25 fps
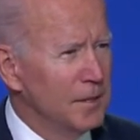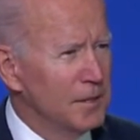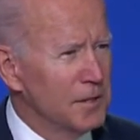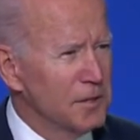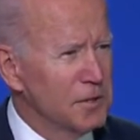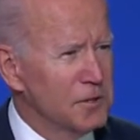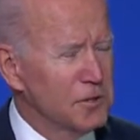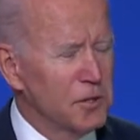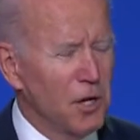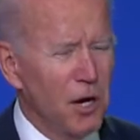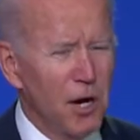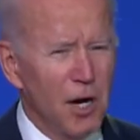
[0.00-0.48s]

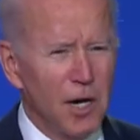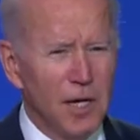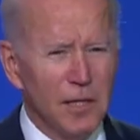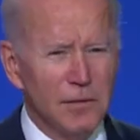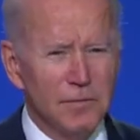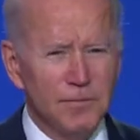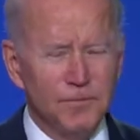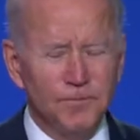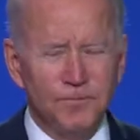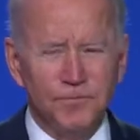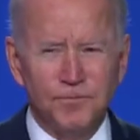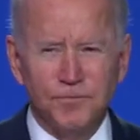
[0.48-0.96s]
To
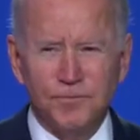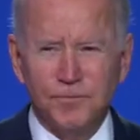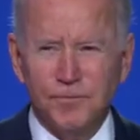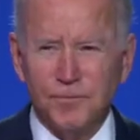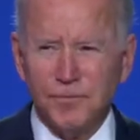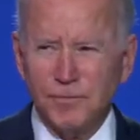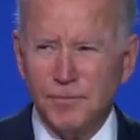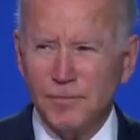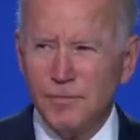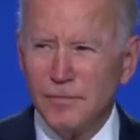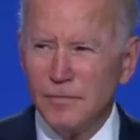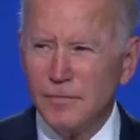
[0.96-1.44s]

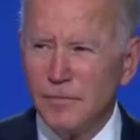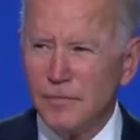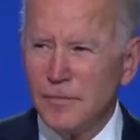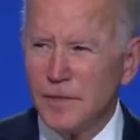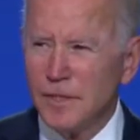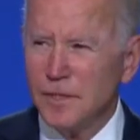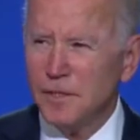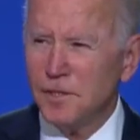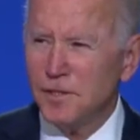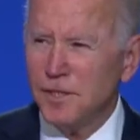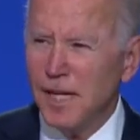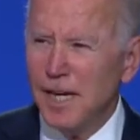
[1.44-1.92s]
start,
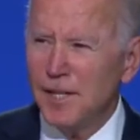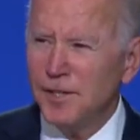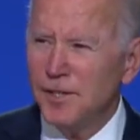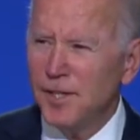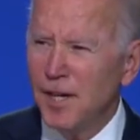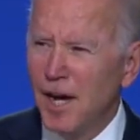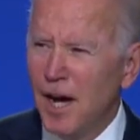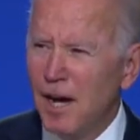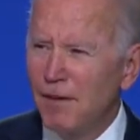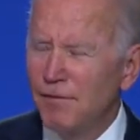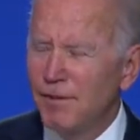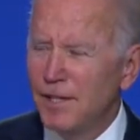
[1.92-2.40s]
state
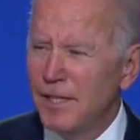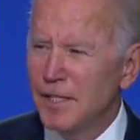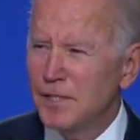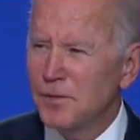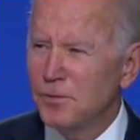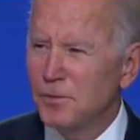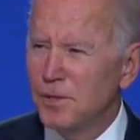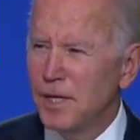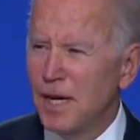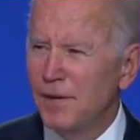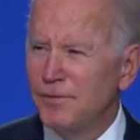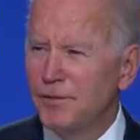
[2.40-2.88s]
the
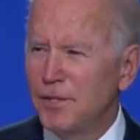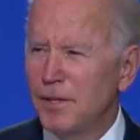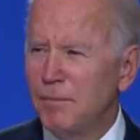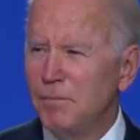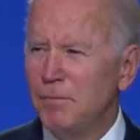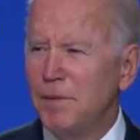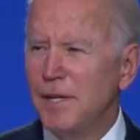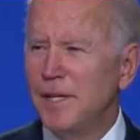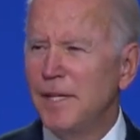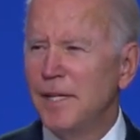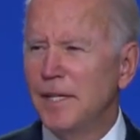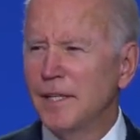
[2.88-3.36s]
obvious, we have to
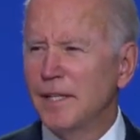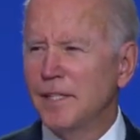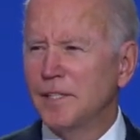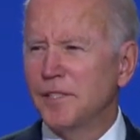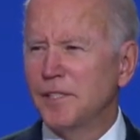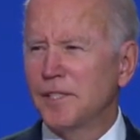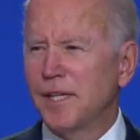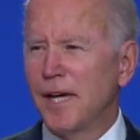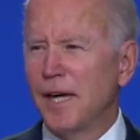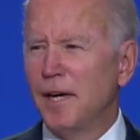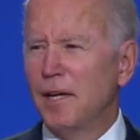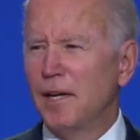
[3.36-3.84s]
immediately
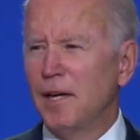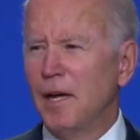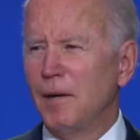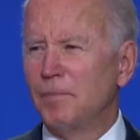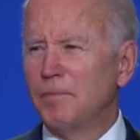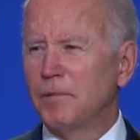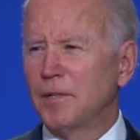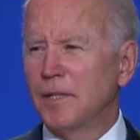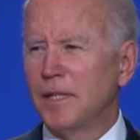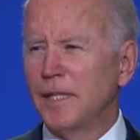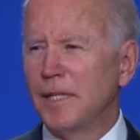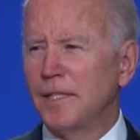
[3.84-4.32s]
scale
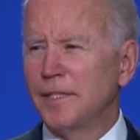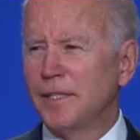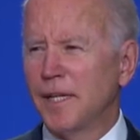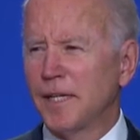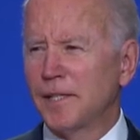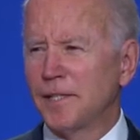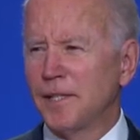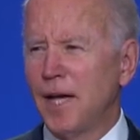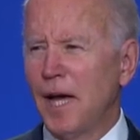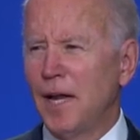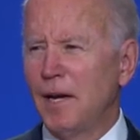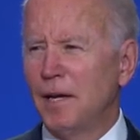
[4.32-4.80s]
up clean
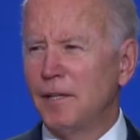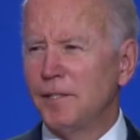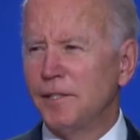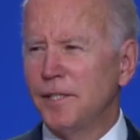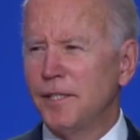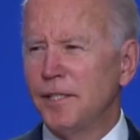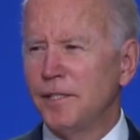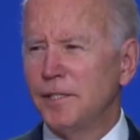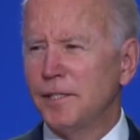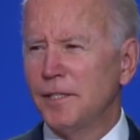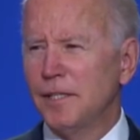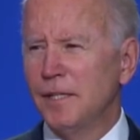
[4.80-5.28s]

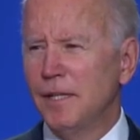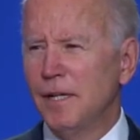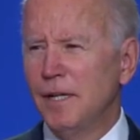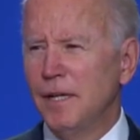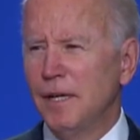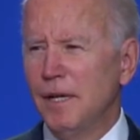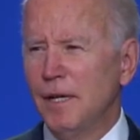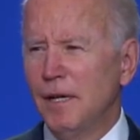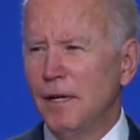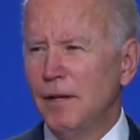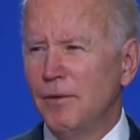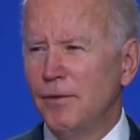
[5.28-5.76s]
technologies
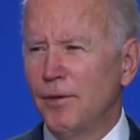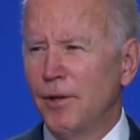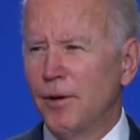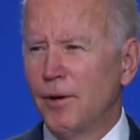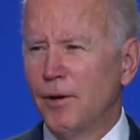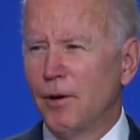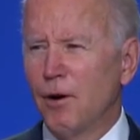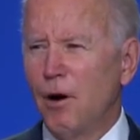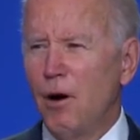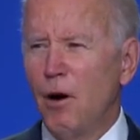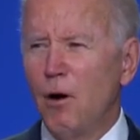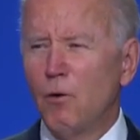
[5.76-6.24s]
that
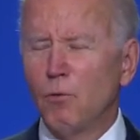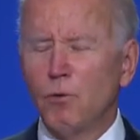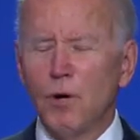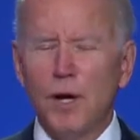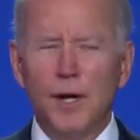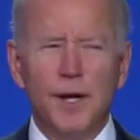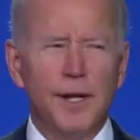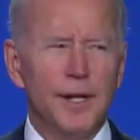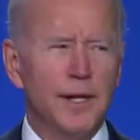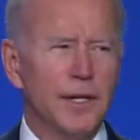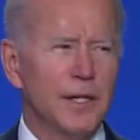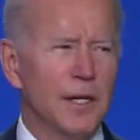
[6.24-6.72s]
are
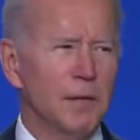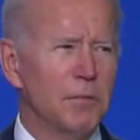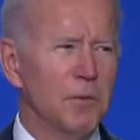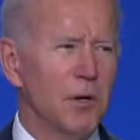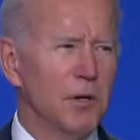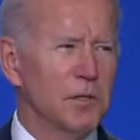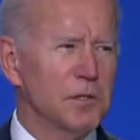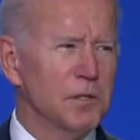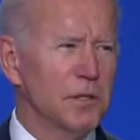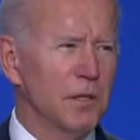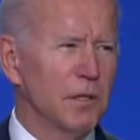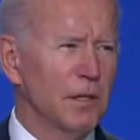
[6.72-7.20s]
already
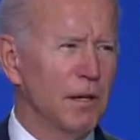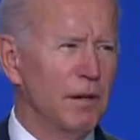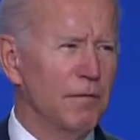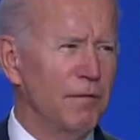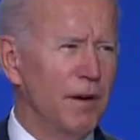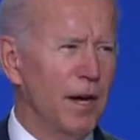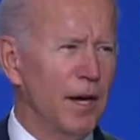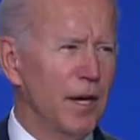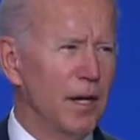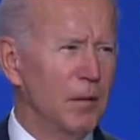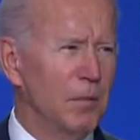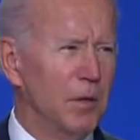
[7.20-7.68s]
commercially
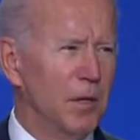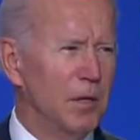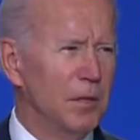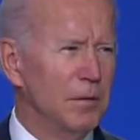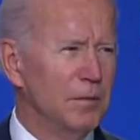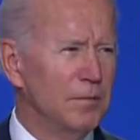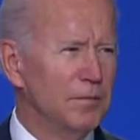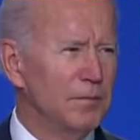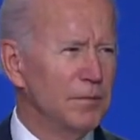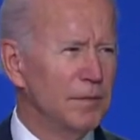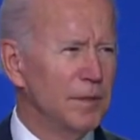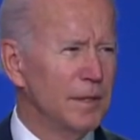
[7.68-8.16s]
available
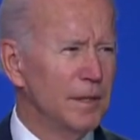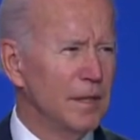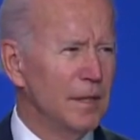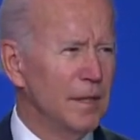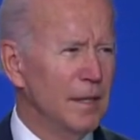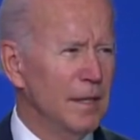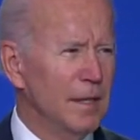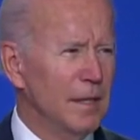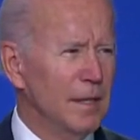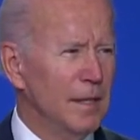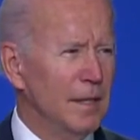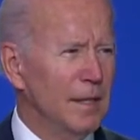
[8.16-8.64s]

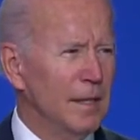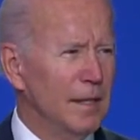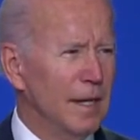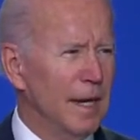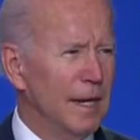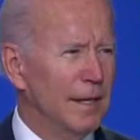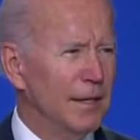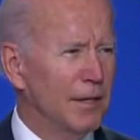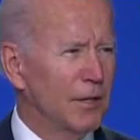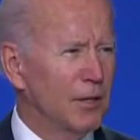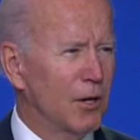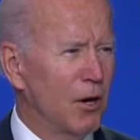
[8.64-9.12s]

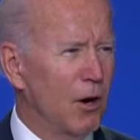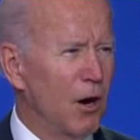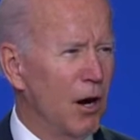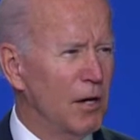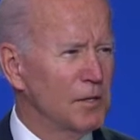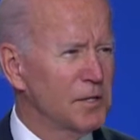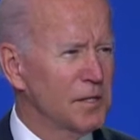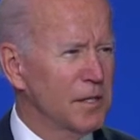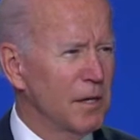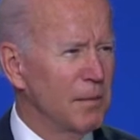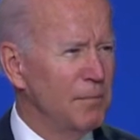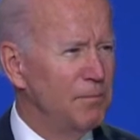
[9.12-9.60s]
and
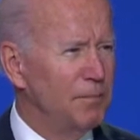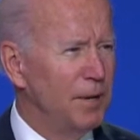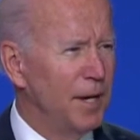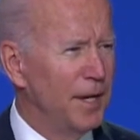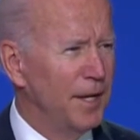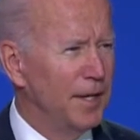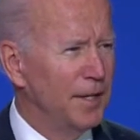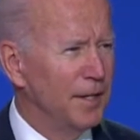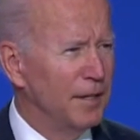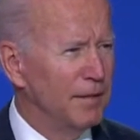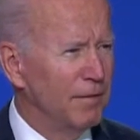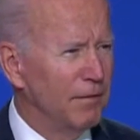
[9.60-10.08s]
cost
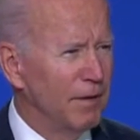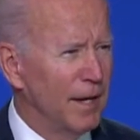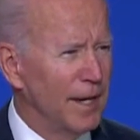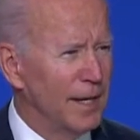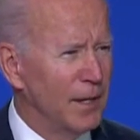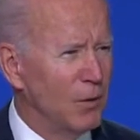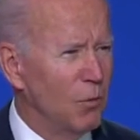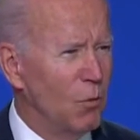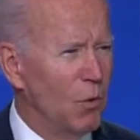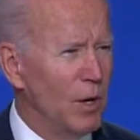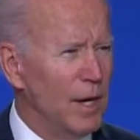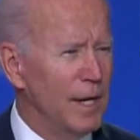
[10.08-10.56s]
competitive,
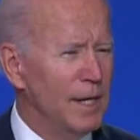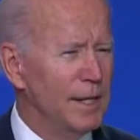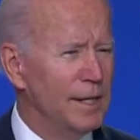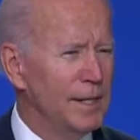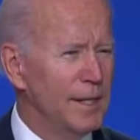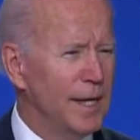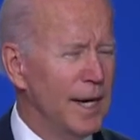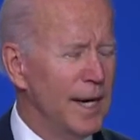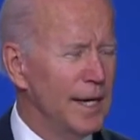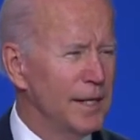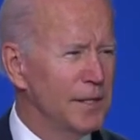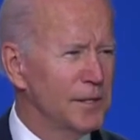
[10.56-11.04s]
like
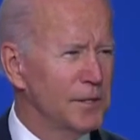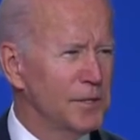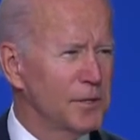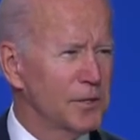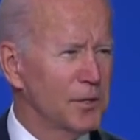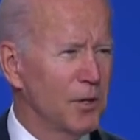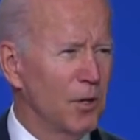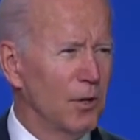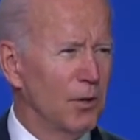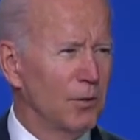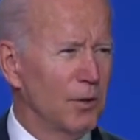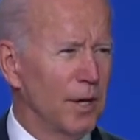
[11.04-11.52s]
wind and
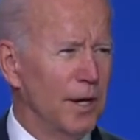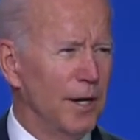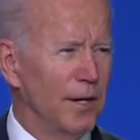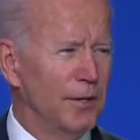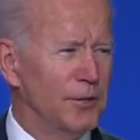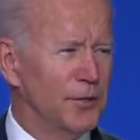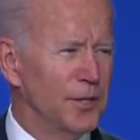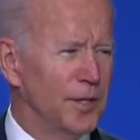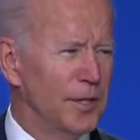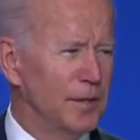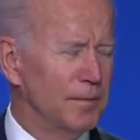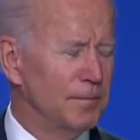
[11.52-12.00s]
solar
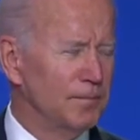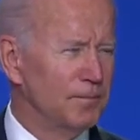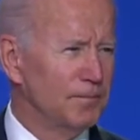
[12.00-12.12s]
energy.